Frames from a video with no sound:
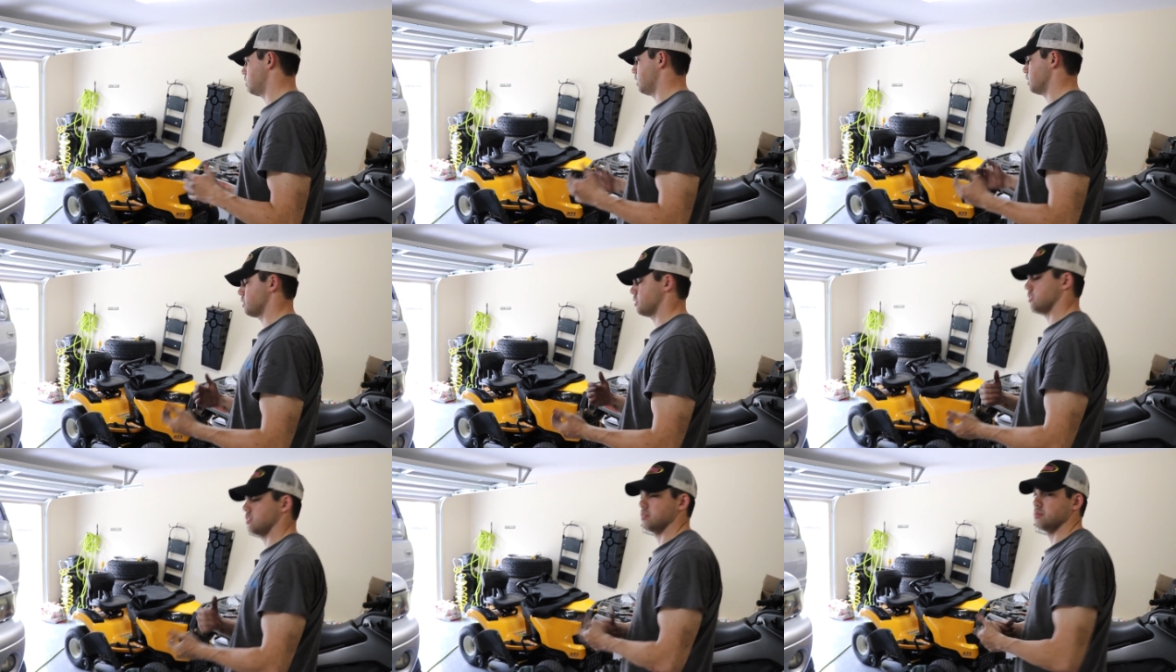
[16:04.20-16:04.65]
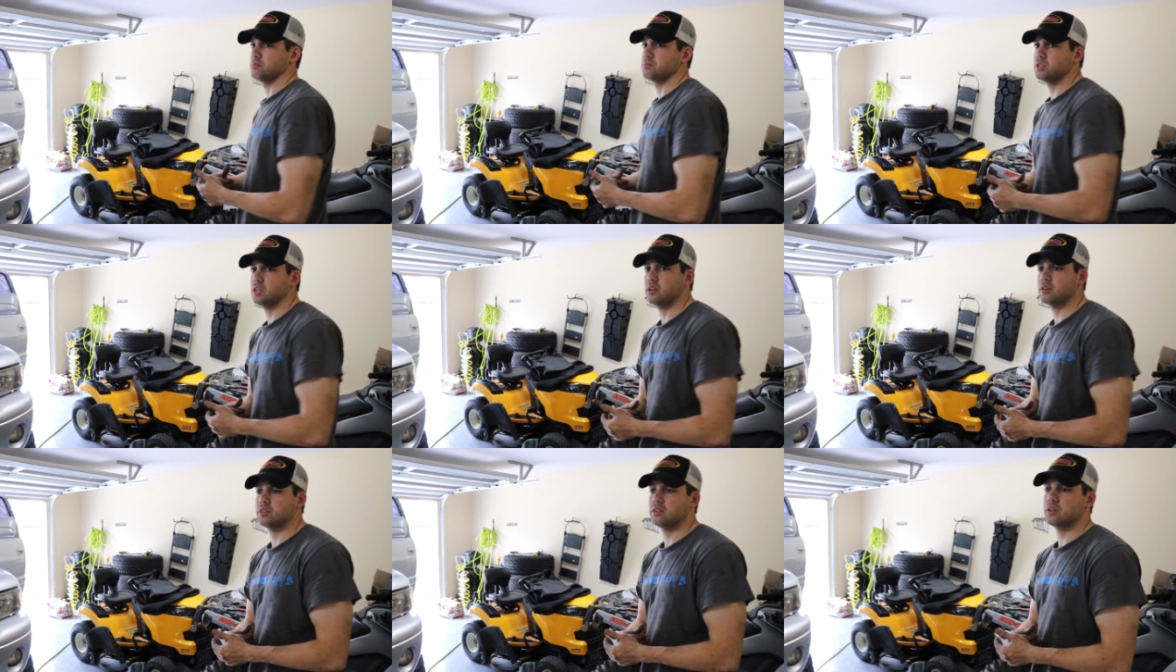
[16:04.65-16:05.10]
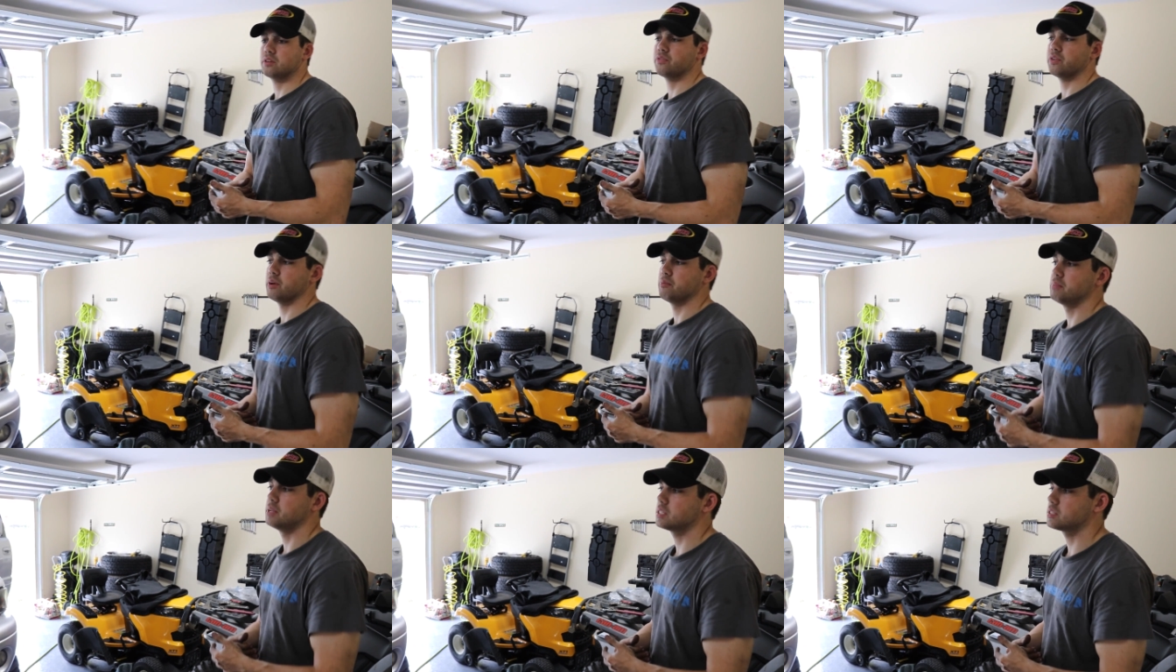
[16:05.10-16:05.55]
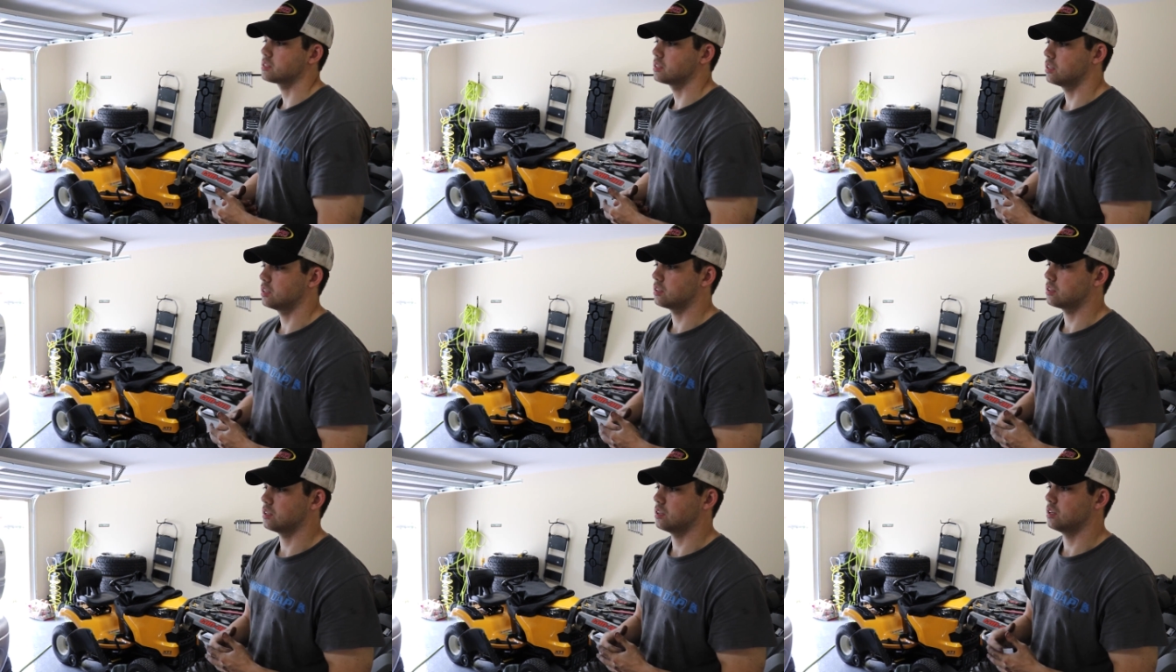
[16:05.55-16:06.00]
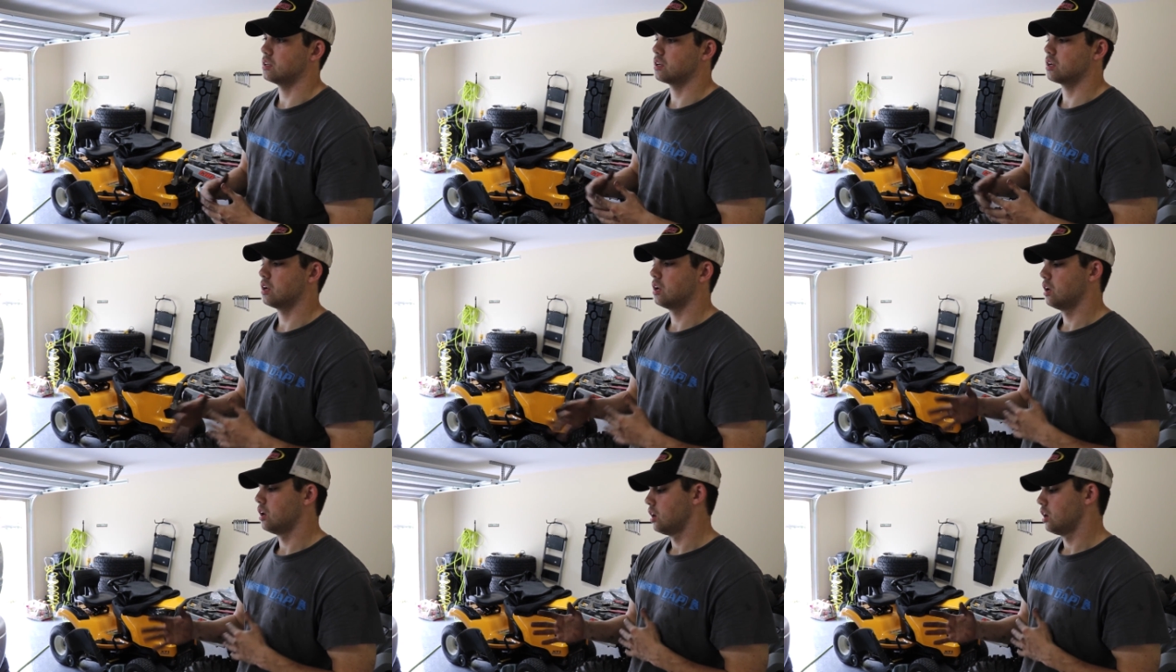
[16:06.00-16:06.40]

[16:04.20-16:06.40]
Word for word: I'm trying to think if I missed anything.